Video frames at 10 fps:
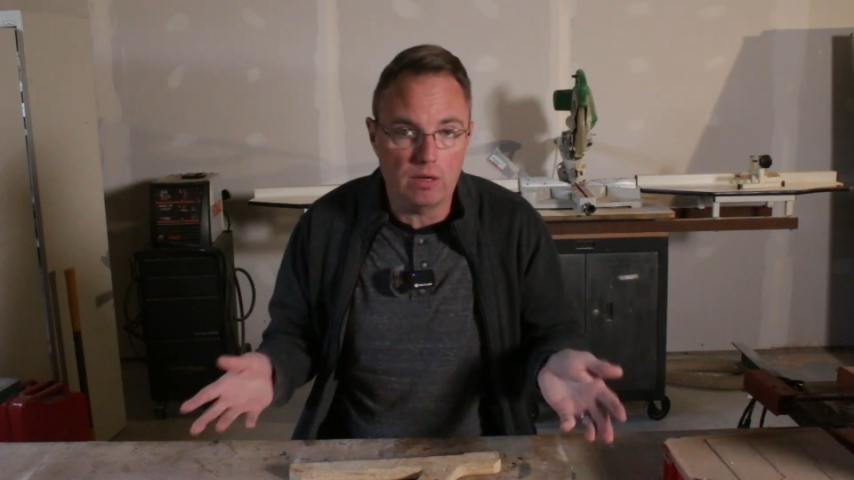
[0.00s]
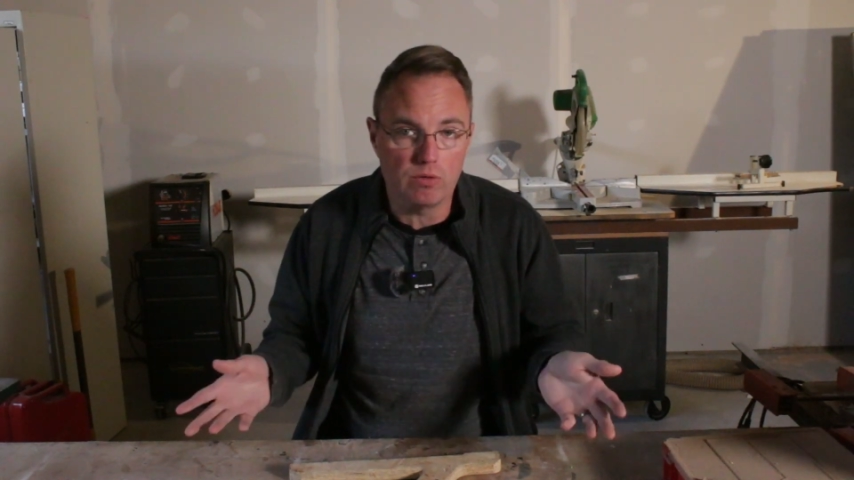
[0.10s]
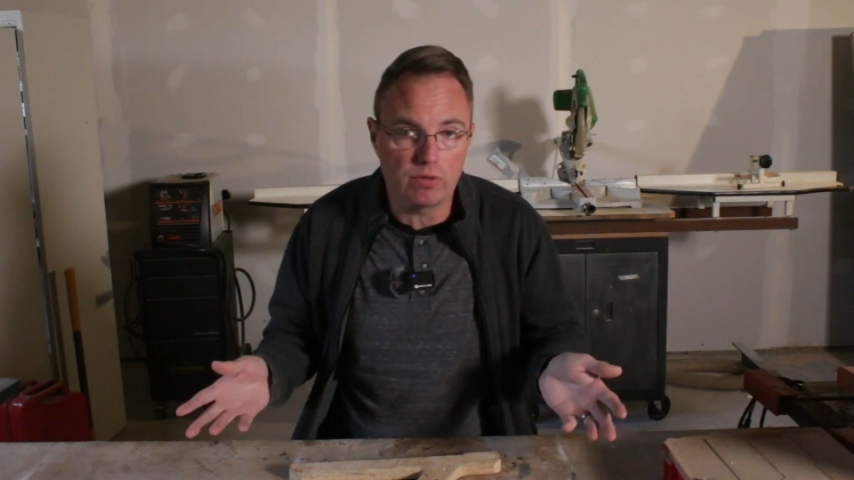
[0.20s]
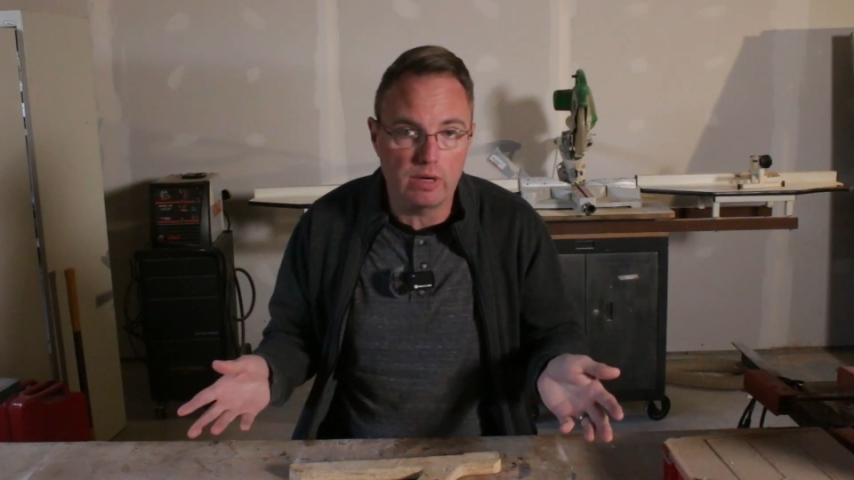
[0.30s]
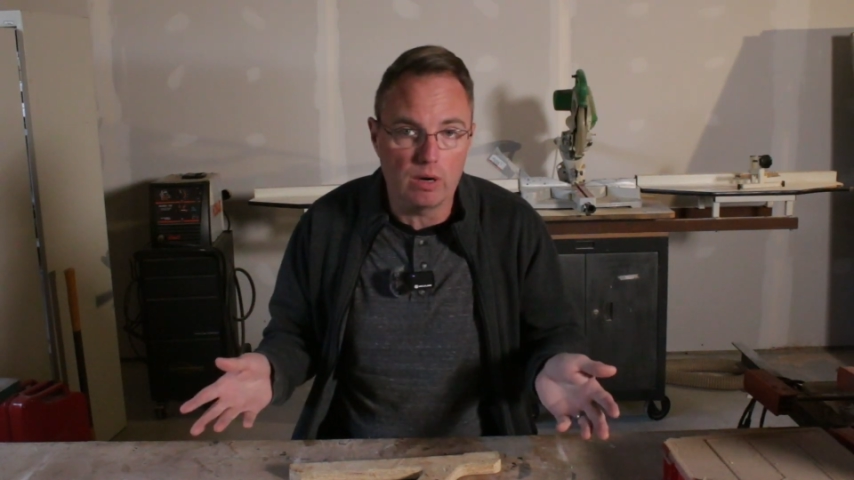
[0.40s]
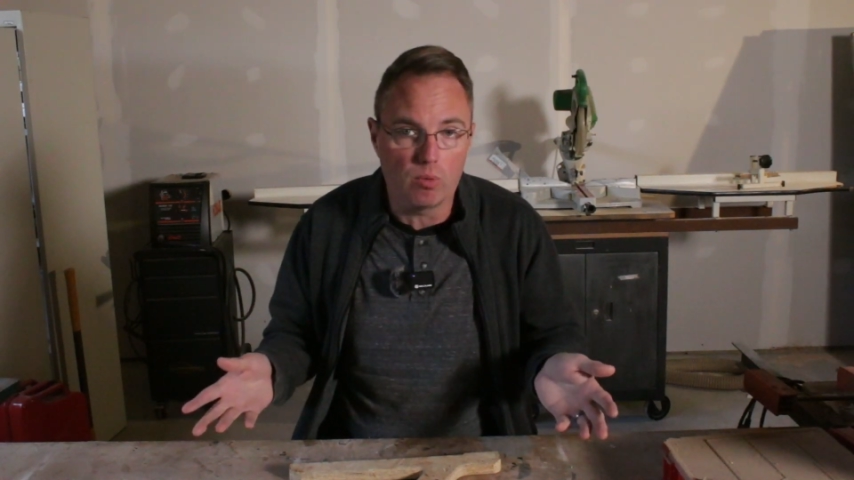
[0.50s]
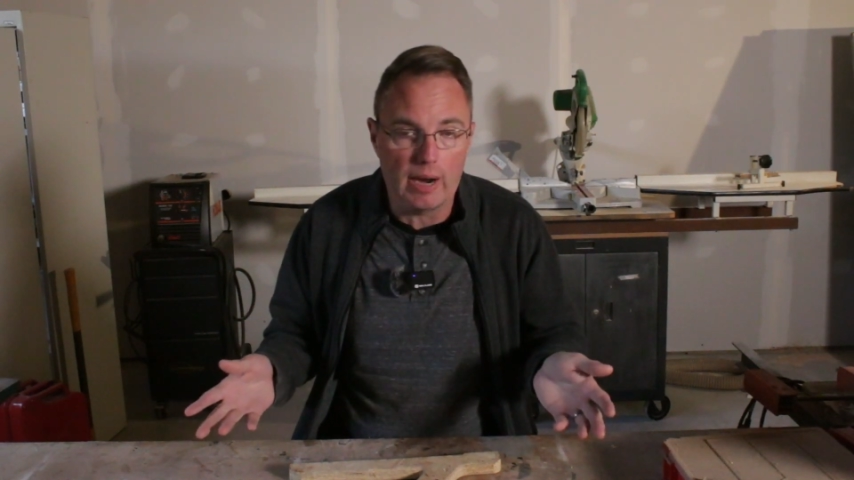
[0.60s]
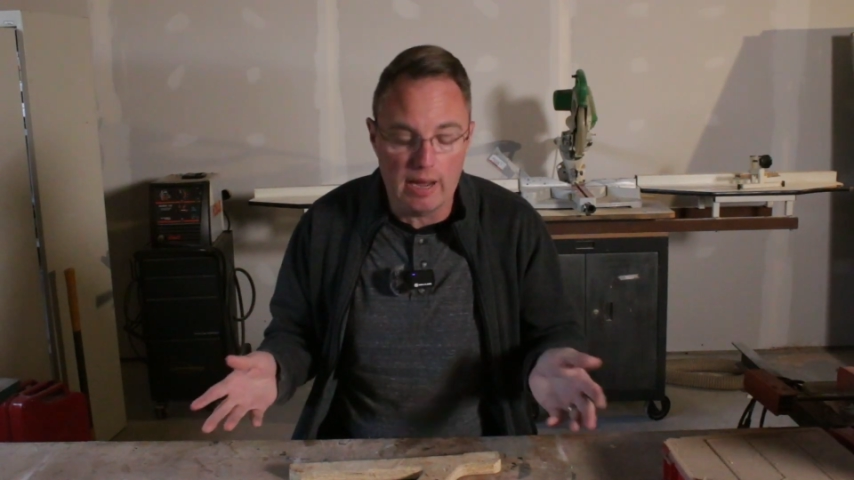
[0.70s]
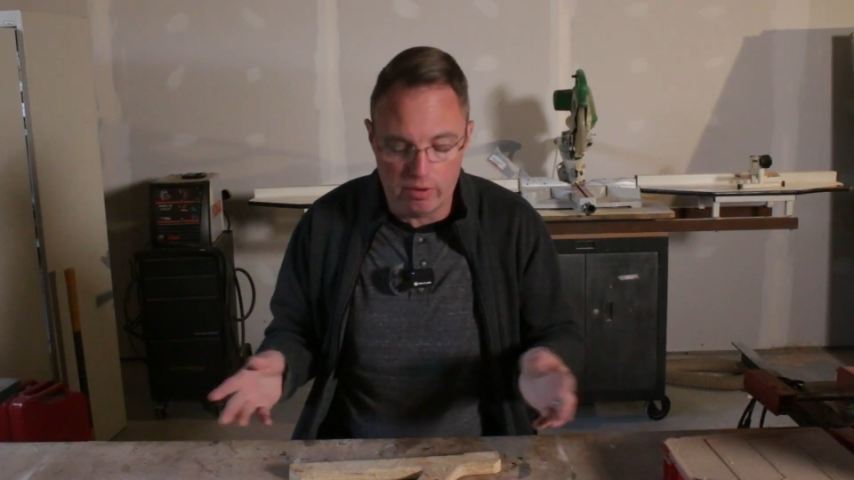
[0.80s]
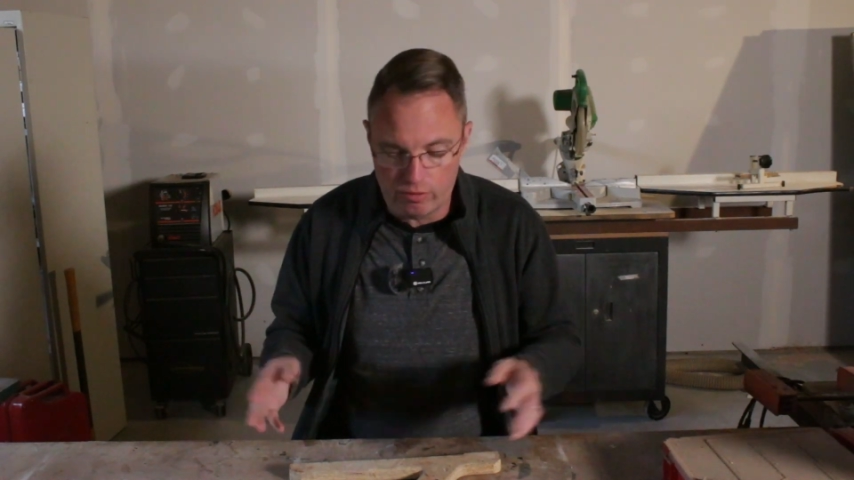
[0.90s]
you see
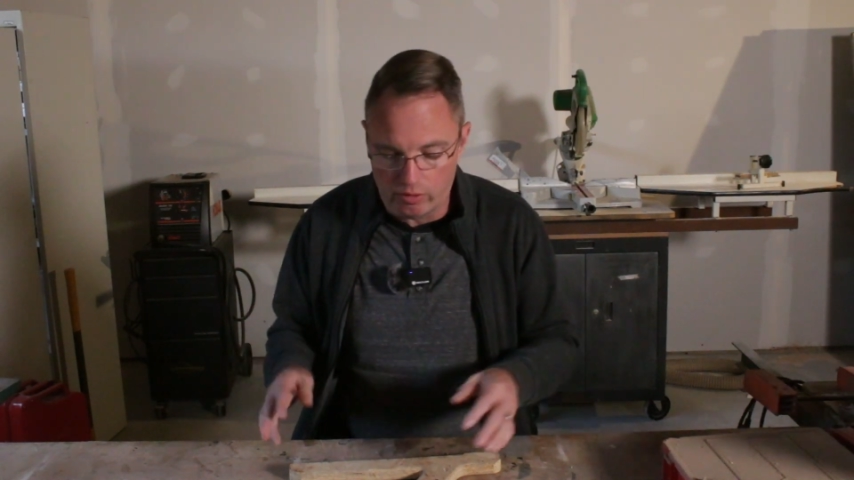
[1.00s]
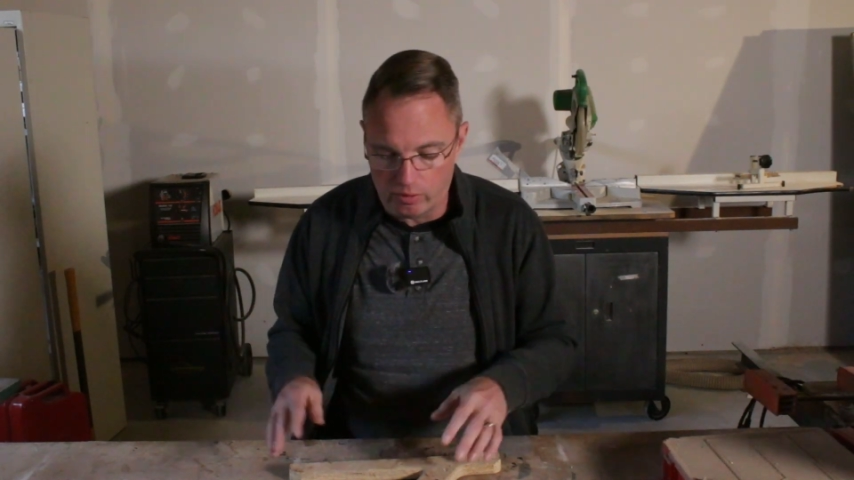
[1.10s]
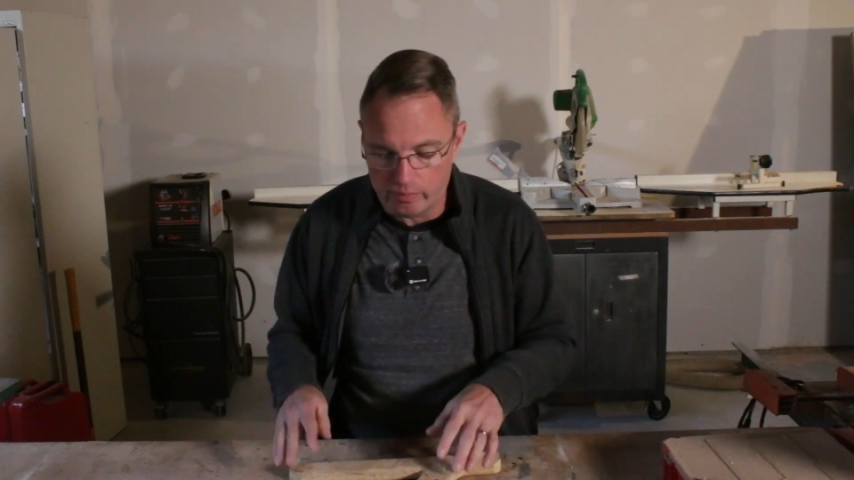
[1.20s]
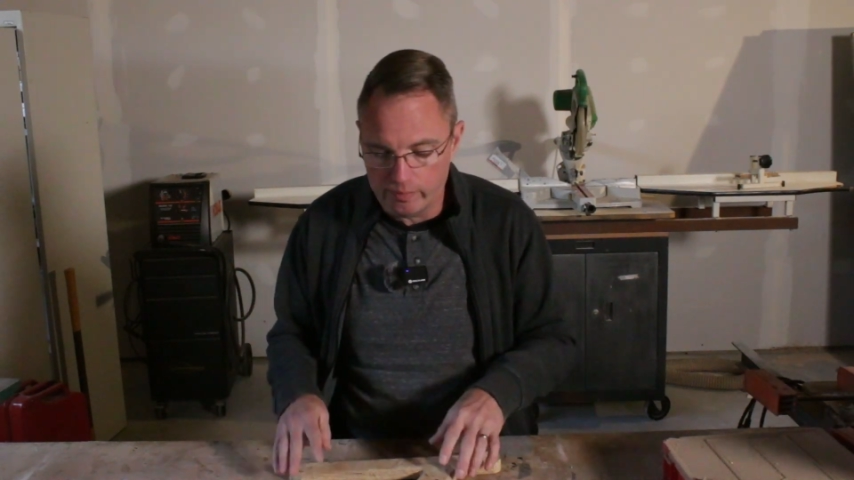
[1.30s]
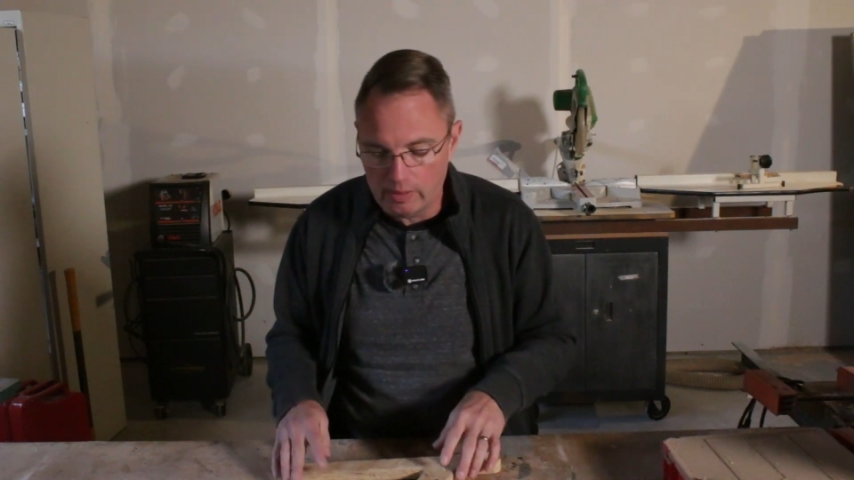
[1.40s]
around you.